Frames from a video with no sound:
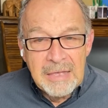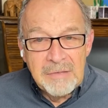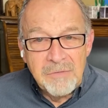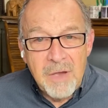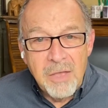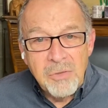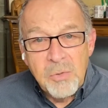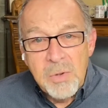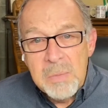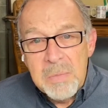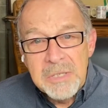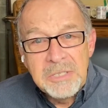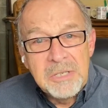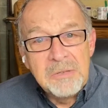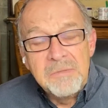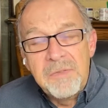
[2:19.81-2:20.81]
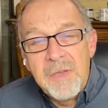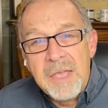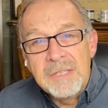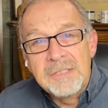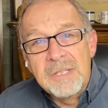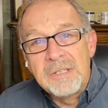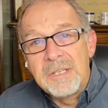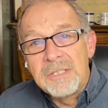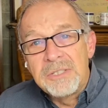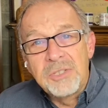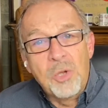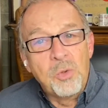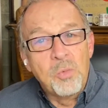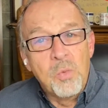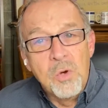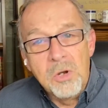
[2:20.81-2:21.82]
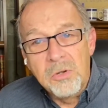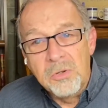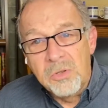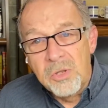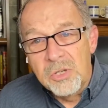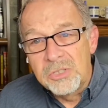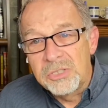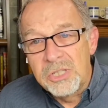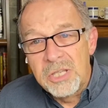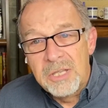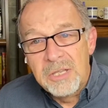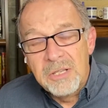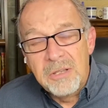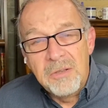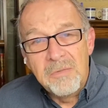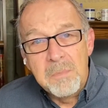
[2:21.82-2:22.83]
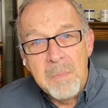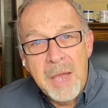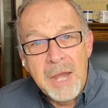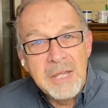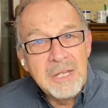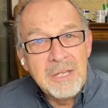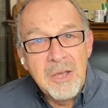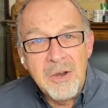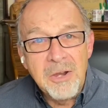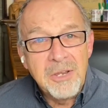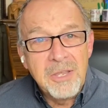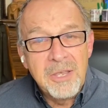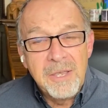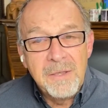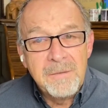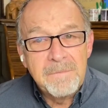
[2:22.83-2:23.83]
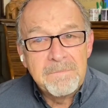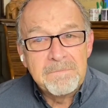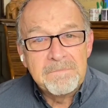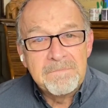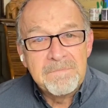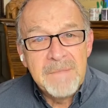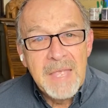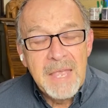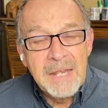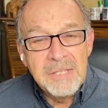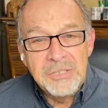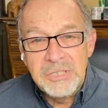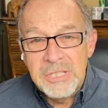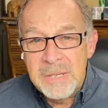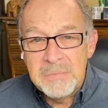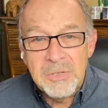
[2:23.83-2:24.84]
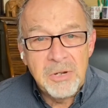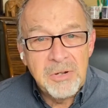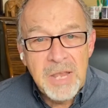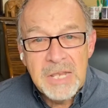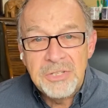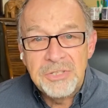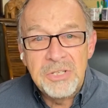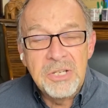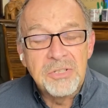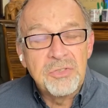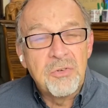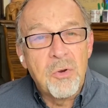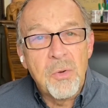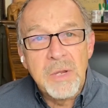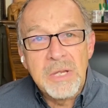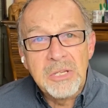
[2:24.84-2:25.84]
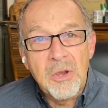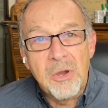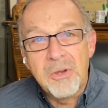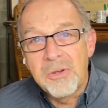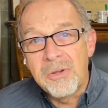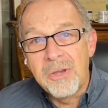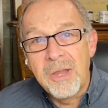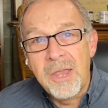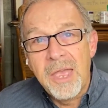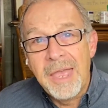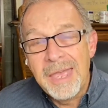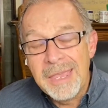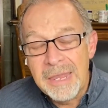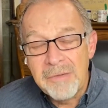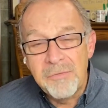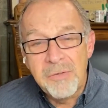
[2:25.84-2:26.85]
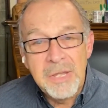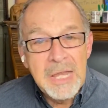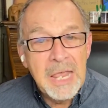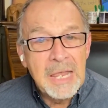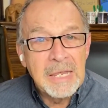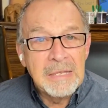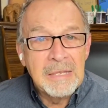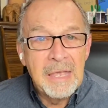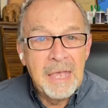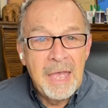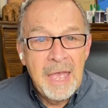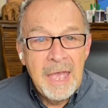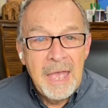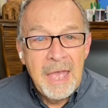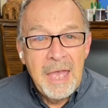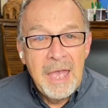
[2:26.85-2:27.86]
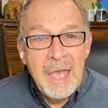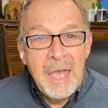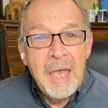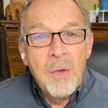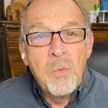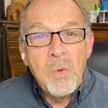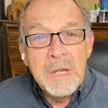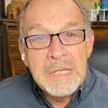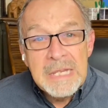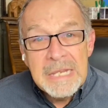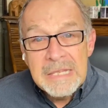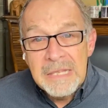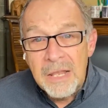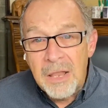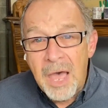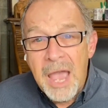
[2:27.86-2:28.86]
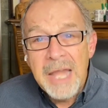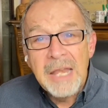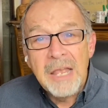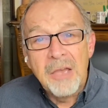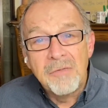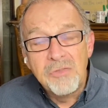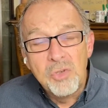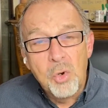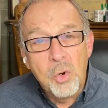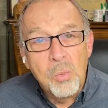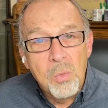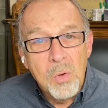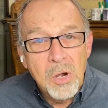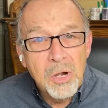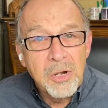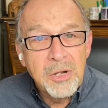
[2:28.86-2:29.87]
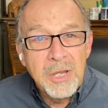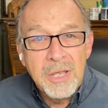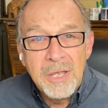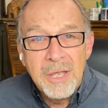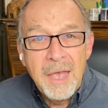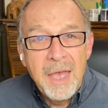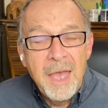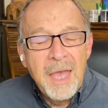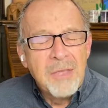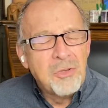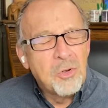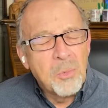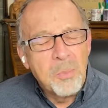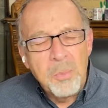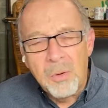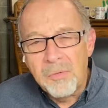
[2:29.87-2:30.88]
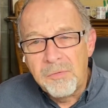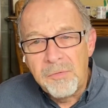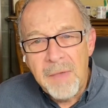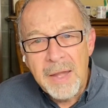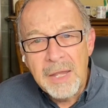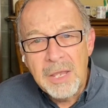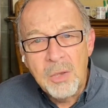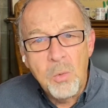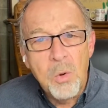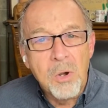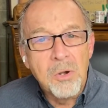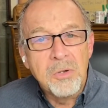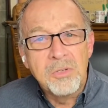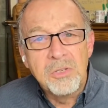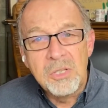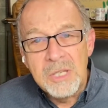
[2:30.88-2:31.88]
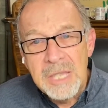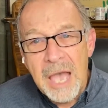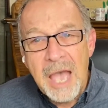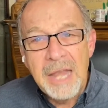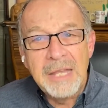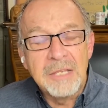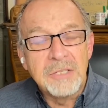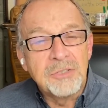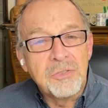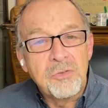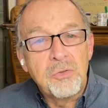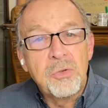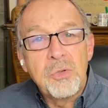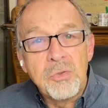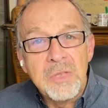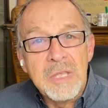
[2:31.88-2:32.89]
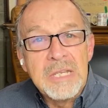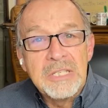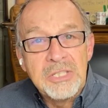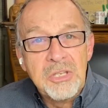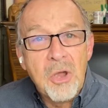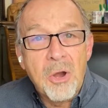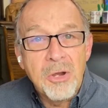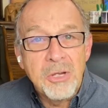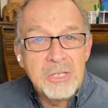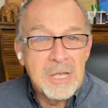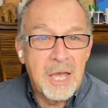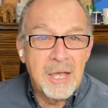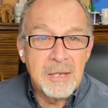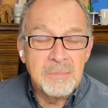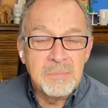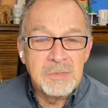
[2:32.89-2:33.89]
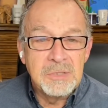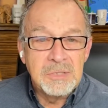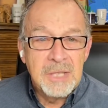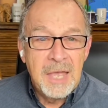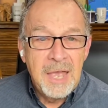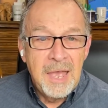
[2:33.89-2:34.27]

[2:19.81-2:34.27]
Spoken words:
Father, we must confess that this old world looks mighty dark, and it seems our nation is growing darker every day. We need the light of your word, your prophetic word, to guide us through these dark times.